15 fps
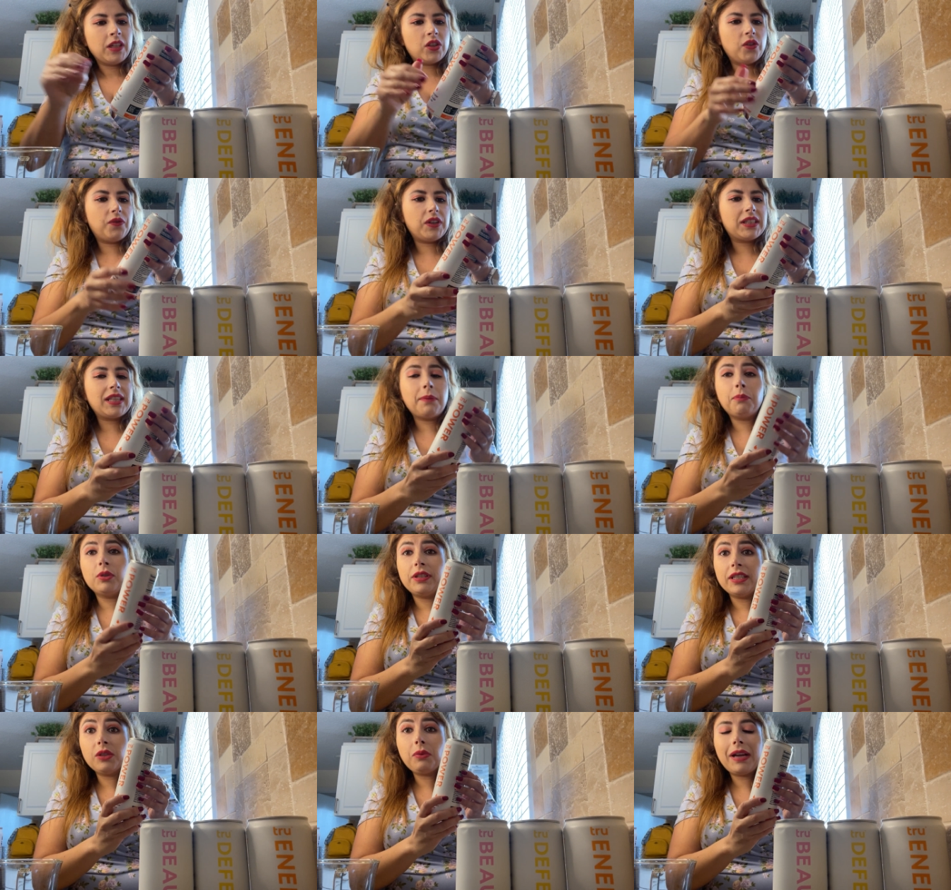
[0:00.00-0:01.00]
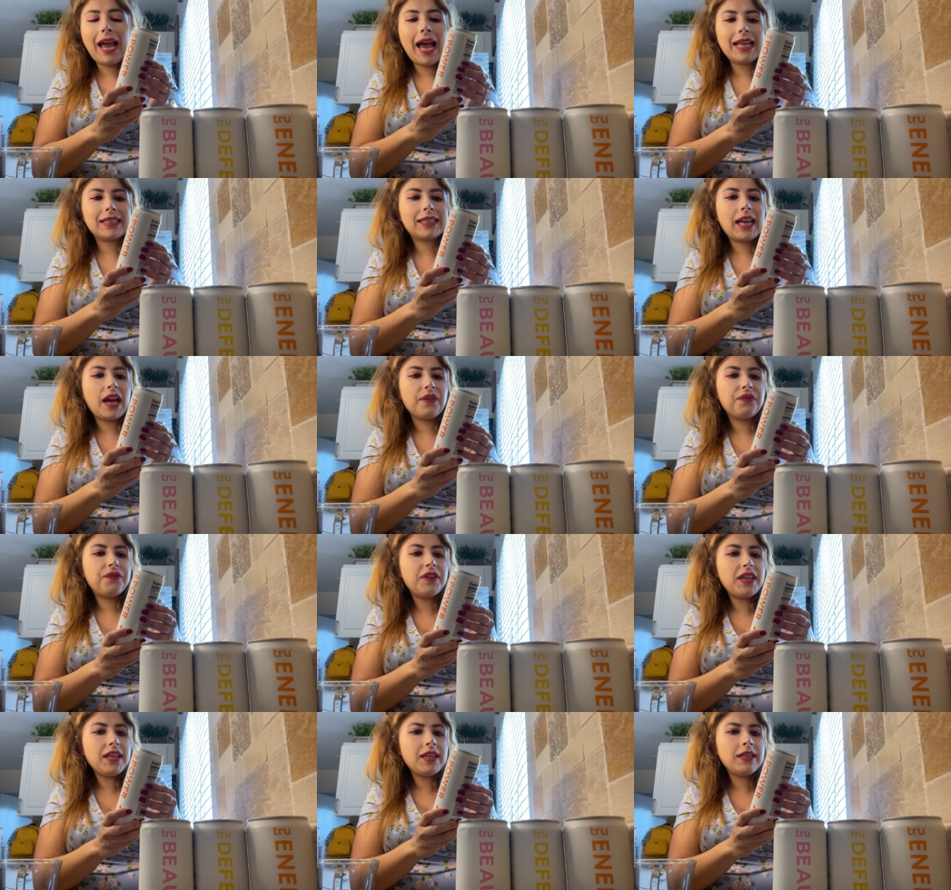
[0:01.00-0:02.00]
So for example, this one has
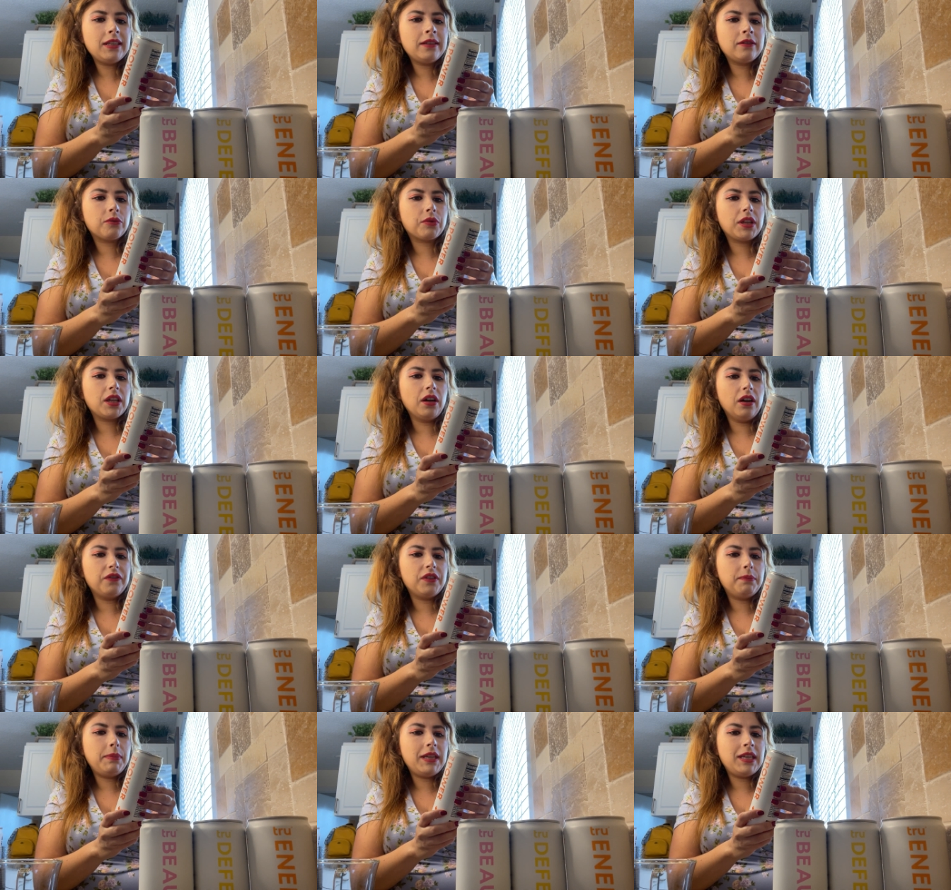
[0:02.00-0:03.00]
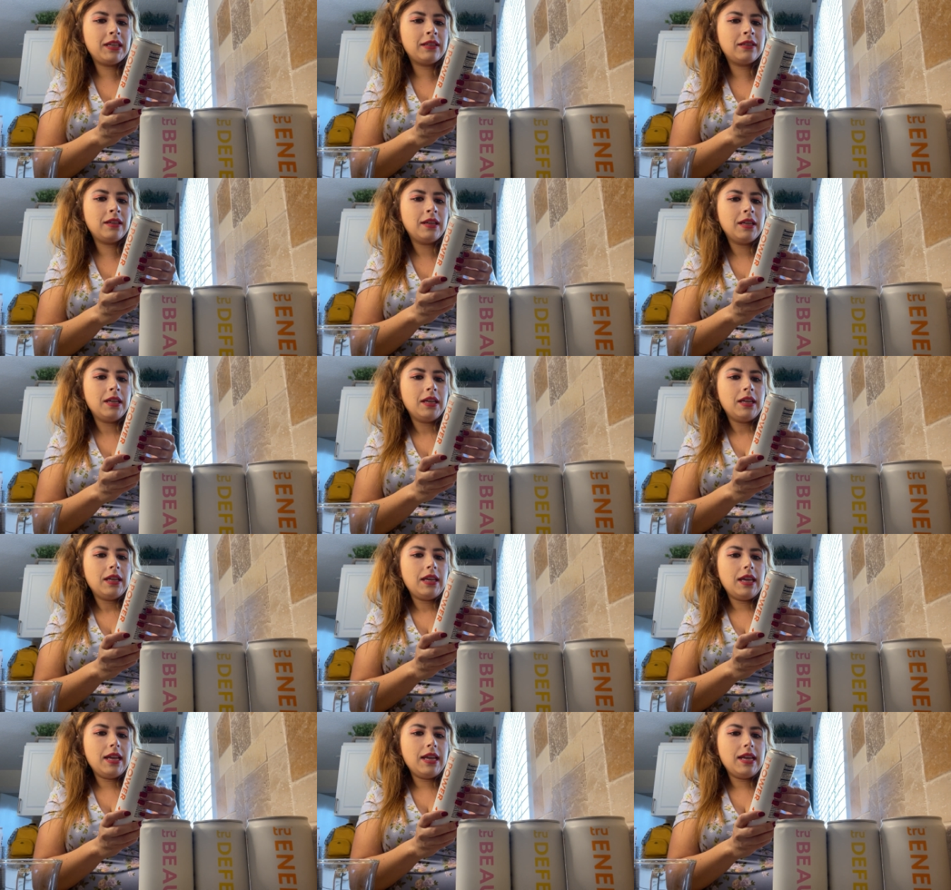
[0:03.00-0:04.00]
caffeine, green coffee bean,
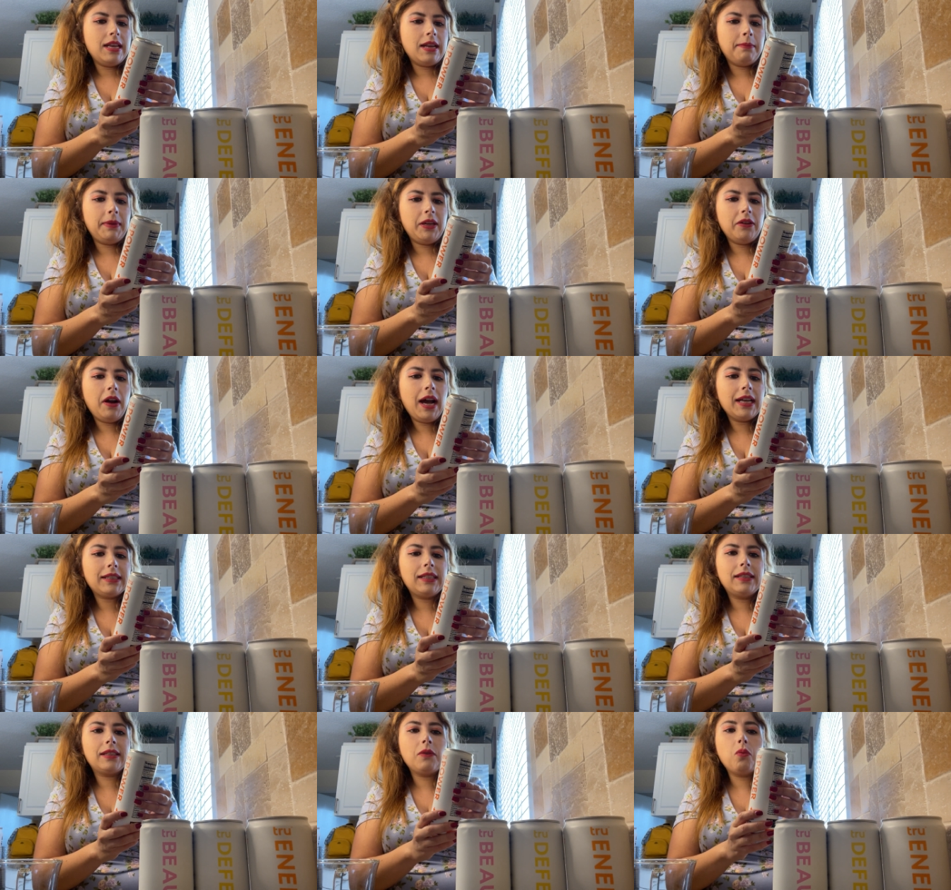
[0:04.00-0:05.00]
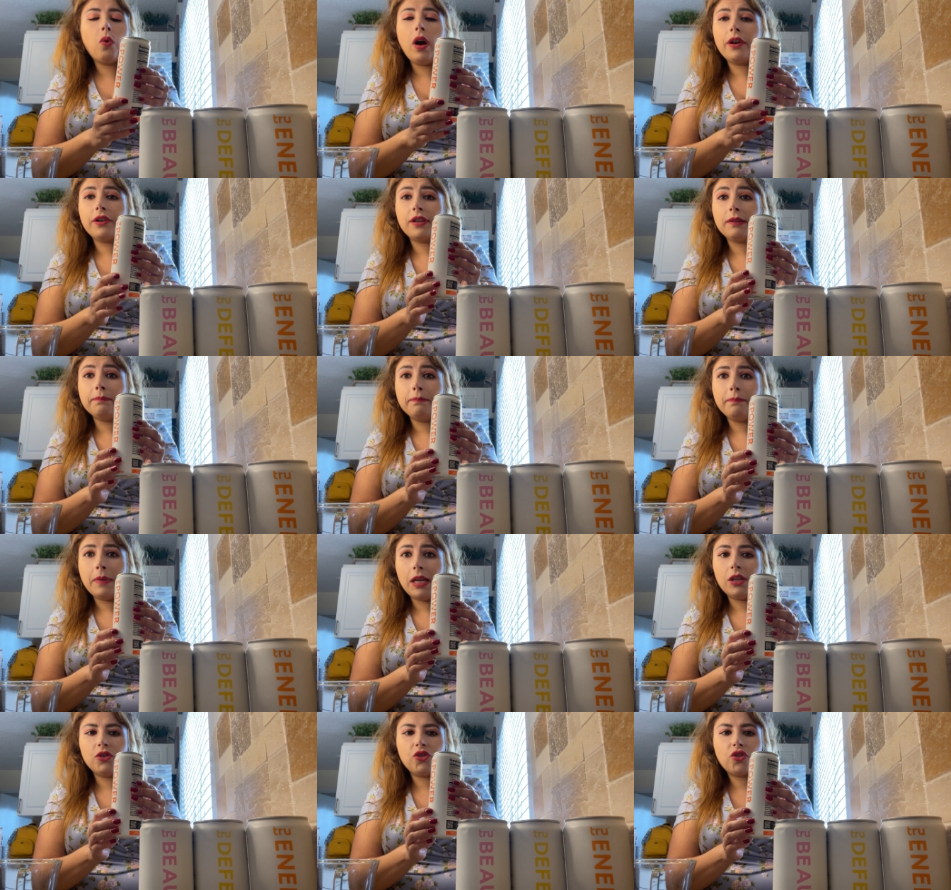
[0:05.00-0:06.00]
and amino acids, and
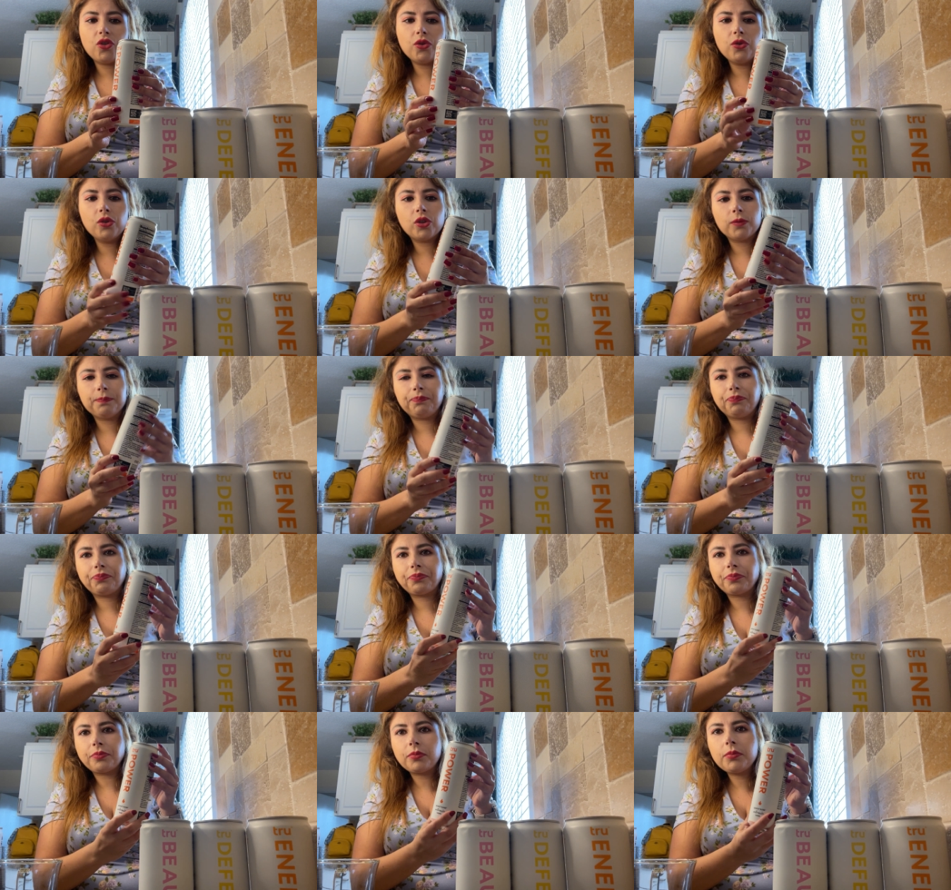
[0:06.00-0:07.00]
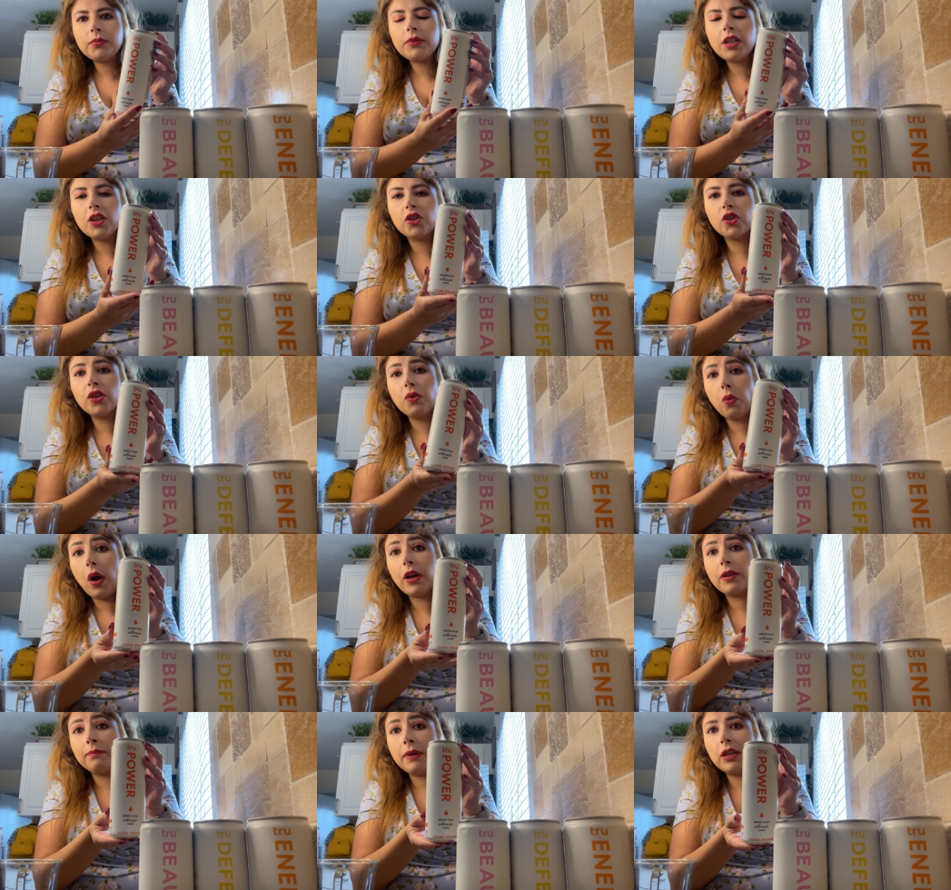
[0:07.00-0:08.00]
watermelon juice. So the
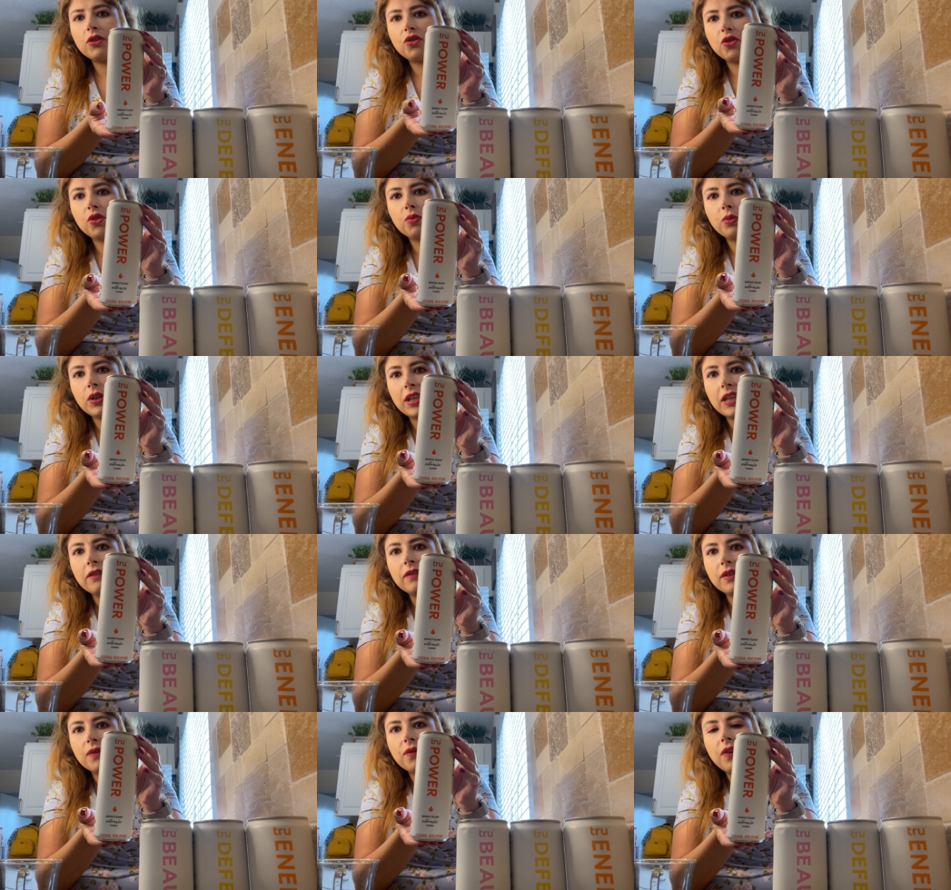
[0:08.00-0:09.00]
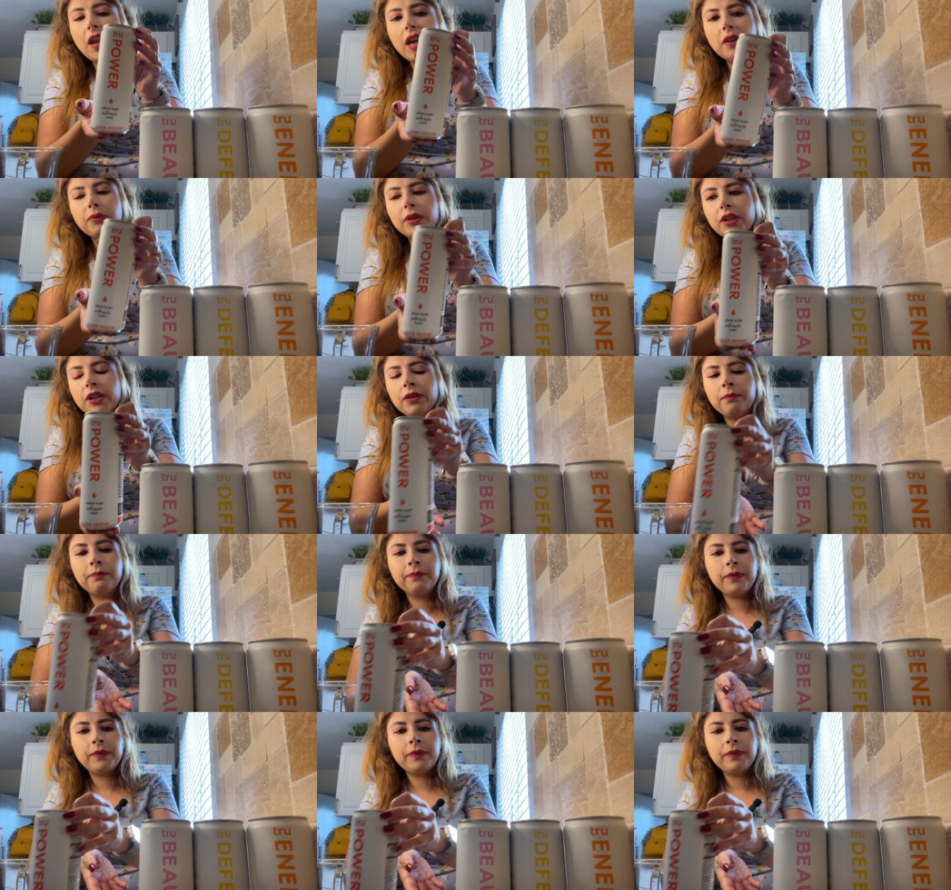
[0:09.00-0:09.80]
watermelon juice will give it a flavor.